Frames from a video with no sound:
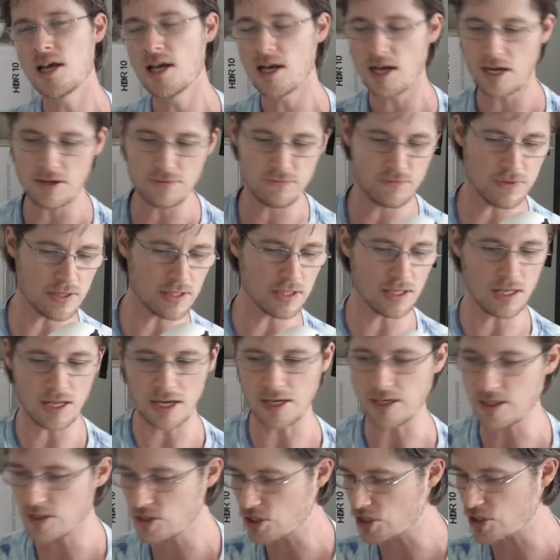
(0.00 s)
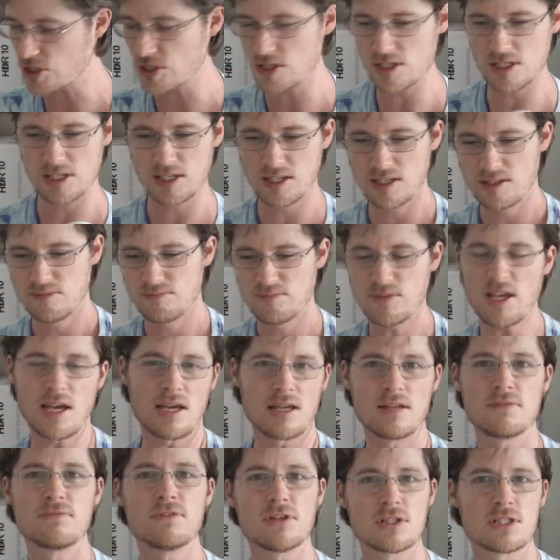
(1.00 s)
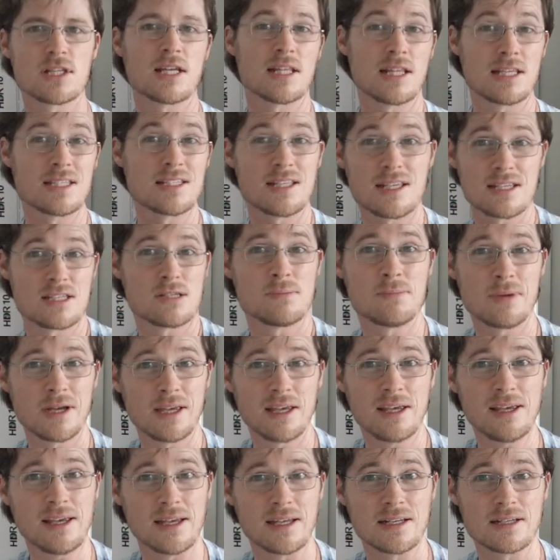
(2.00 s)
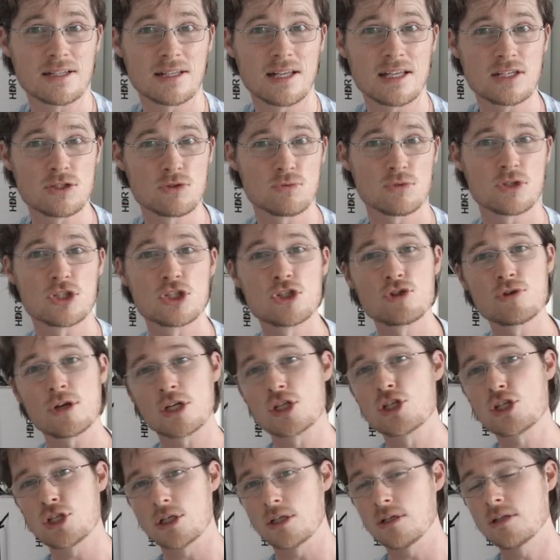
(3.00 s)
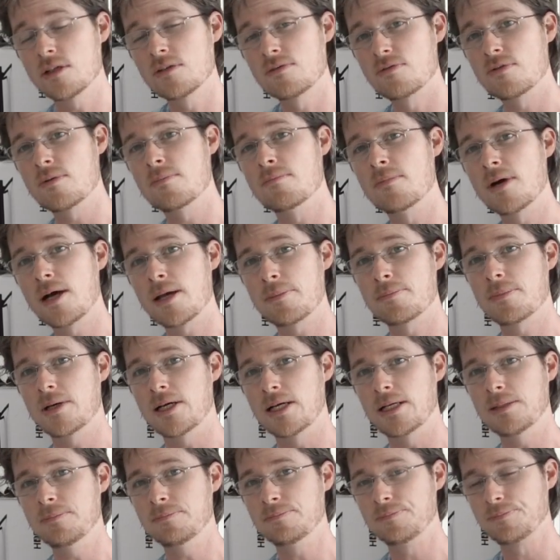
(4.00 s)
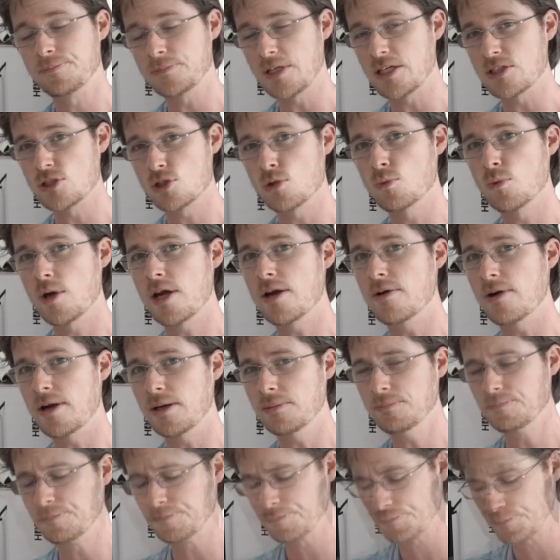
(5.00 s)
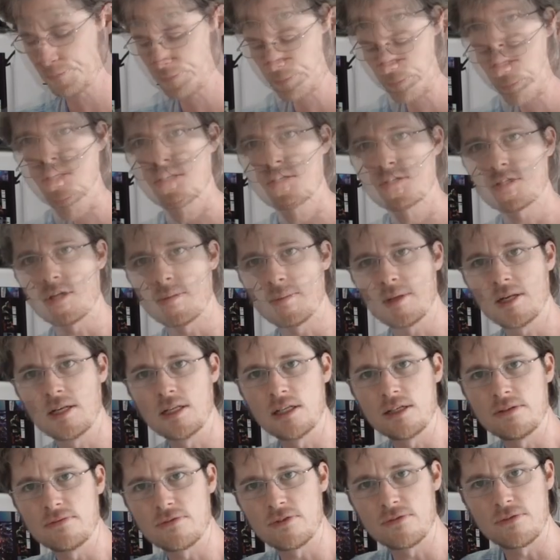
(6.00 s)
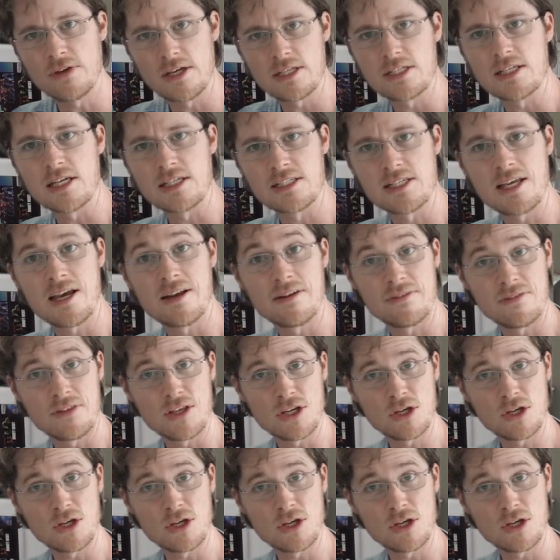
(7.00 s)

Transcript: I feel like just, yeah, it feels like there's less on my hand, less restriction from my part as the wearer. So I'm going to leave the Fairtex out of the